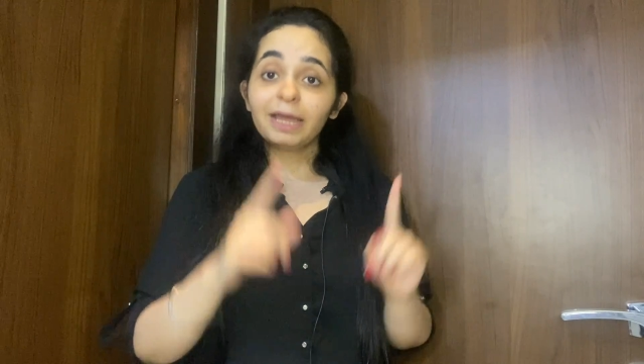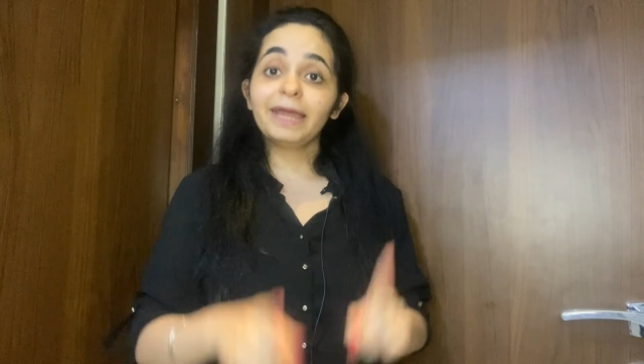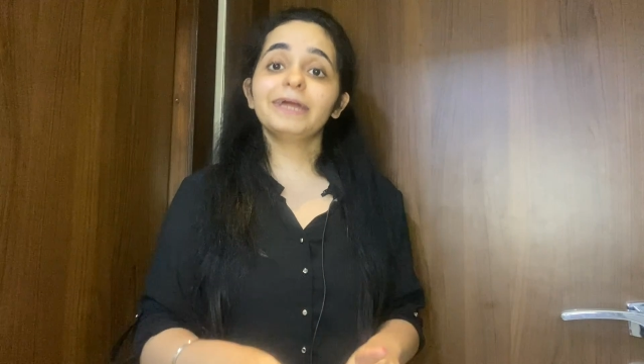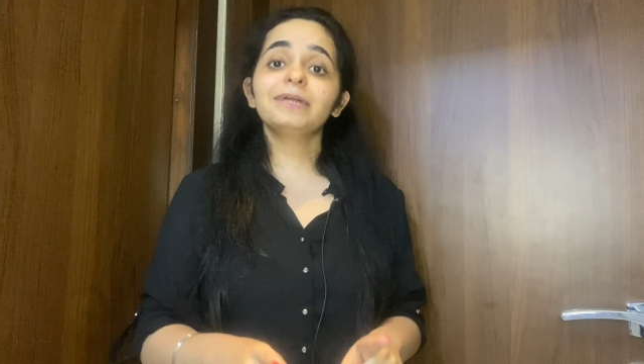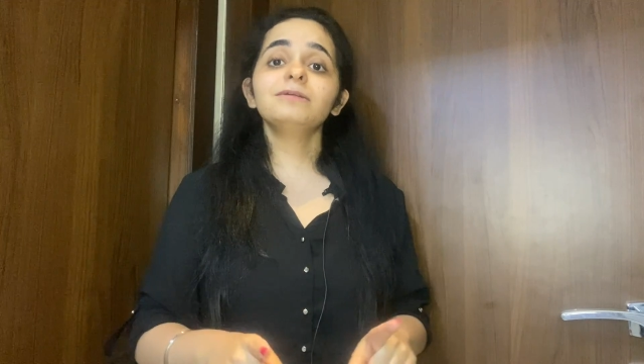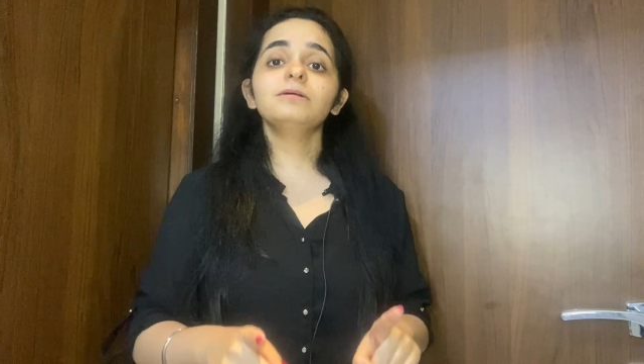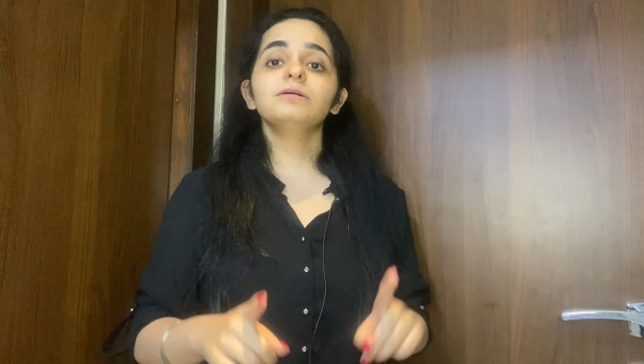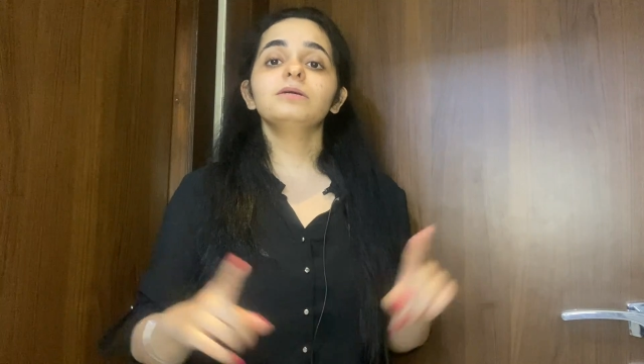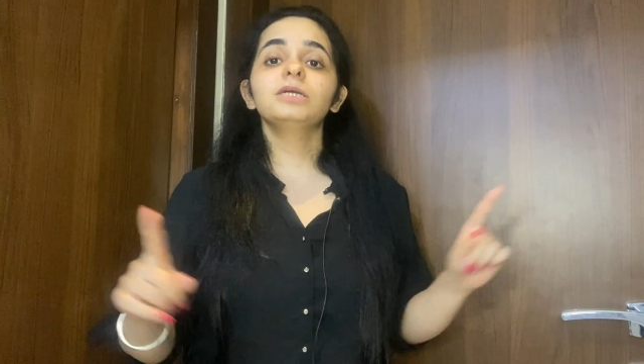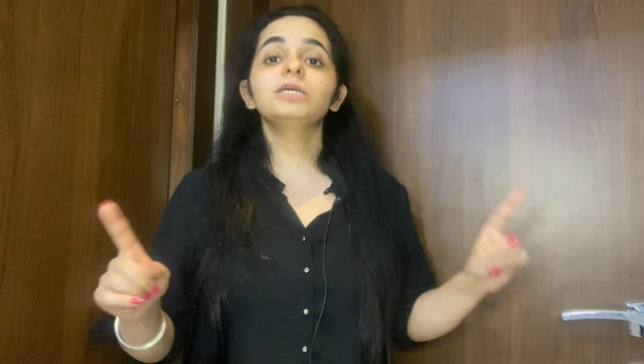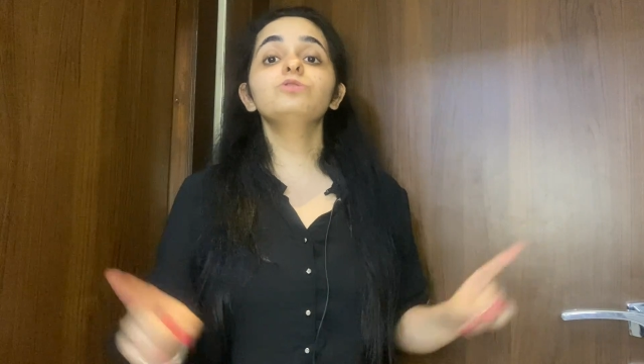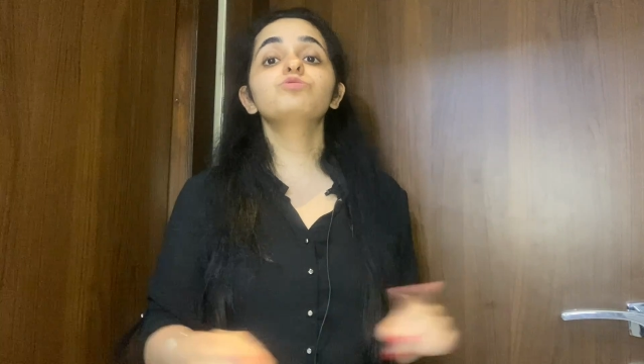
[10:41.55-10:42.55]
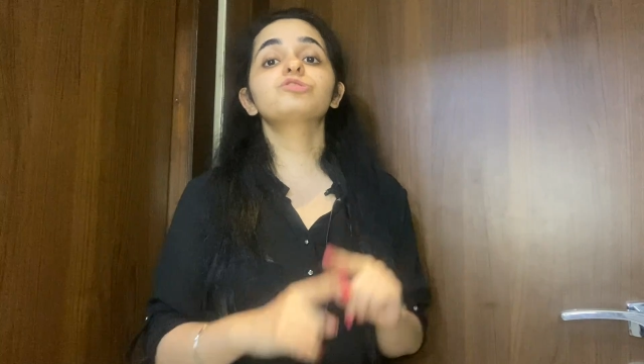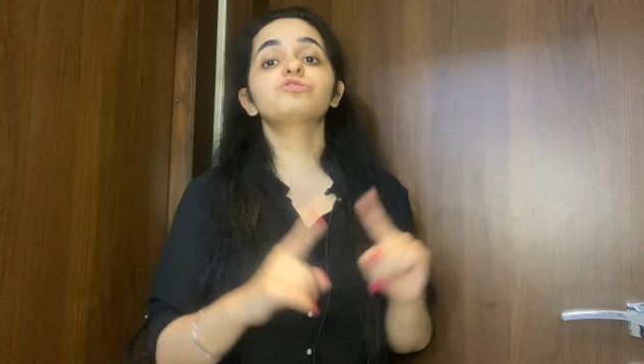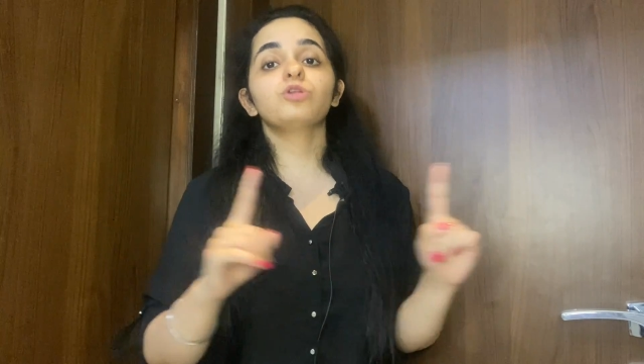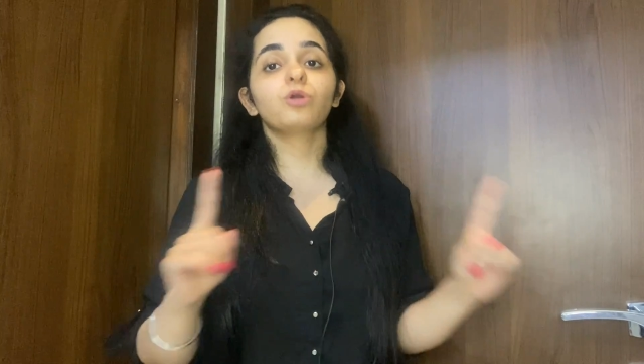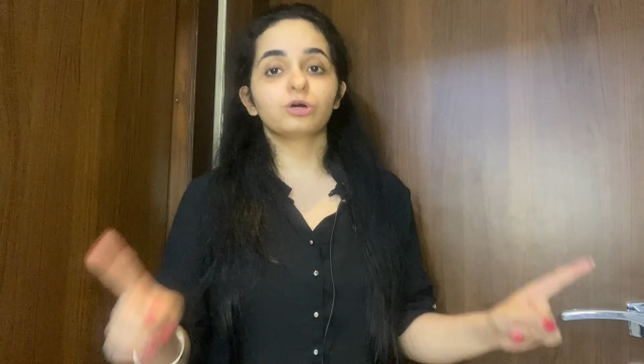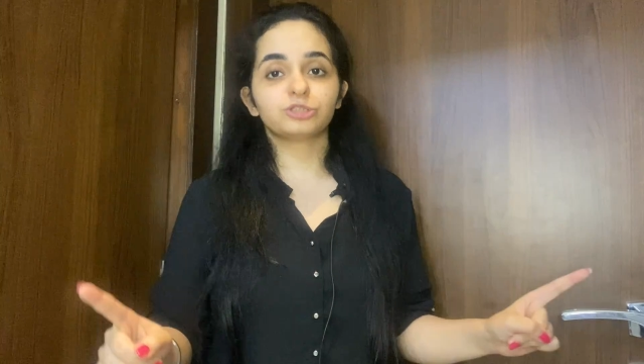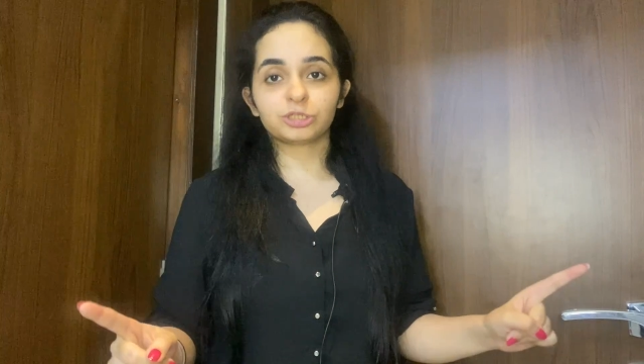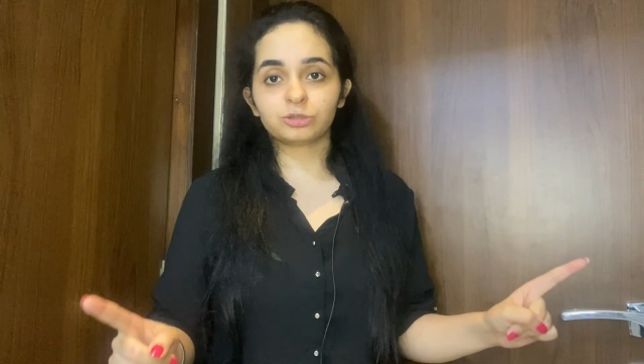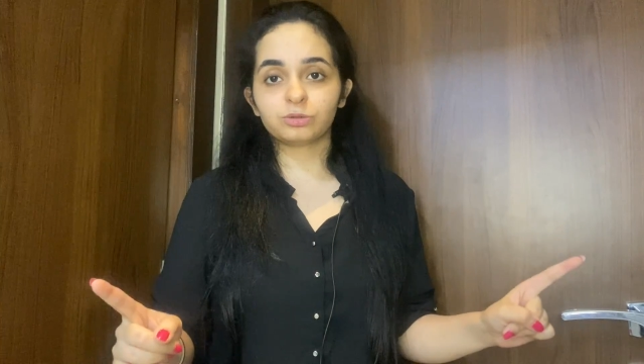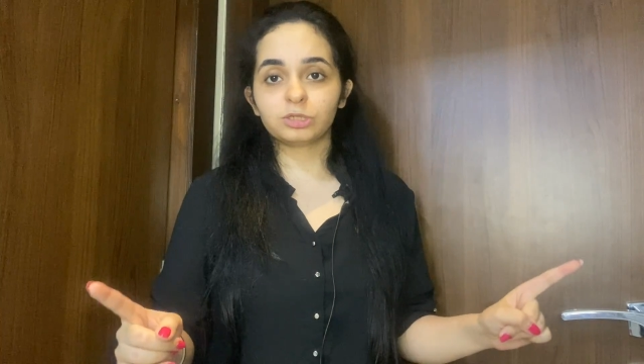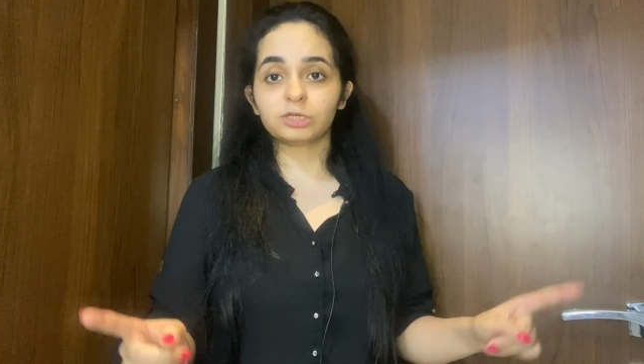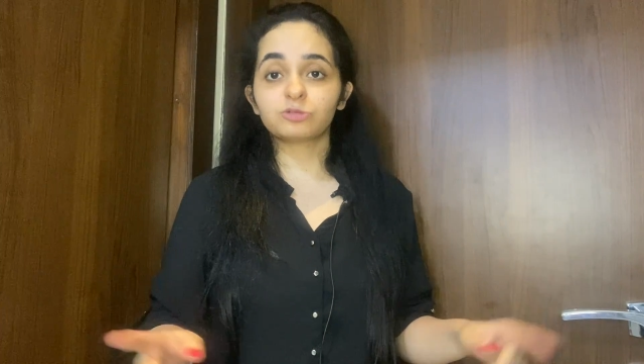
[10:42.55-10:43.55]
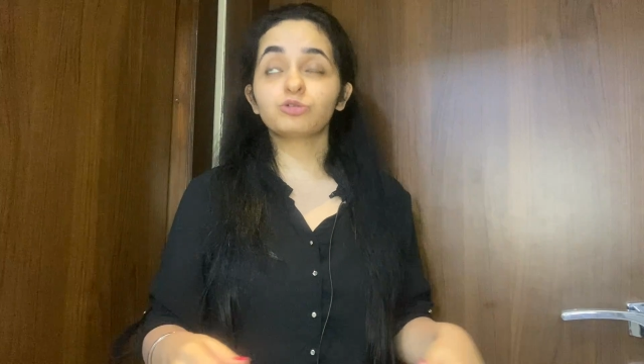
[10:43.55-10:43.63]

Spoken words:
And he uses logic to think.